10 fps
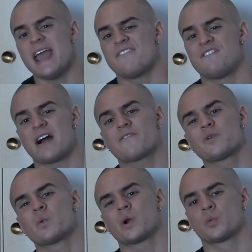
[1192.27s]
if
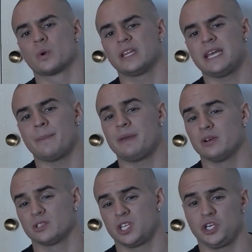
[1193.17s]
531 really
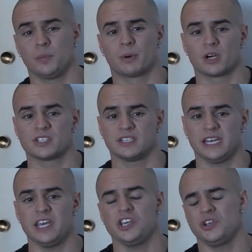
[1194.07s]
appeals to you
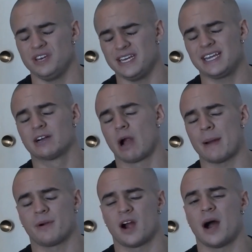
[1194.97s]
personally, you need to
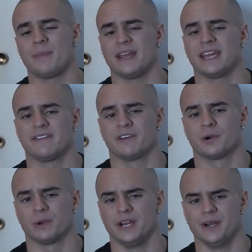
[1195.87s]
grab a copy and give it
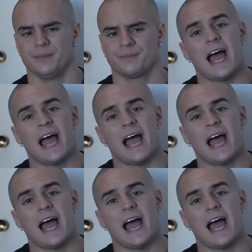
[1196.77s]
a read.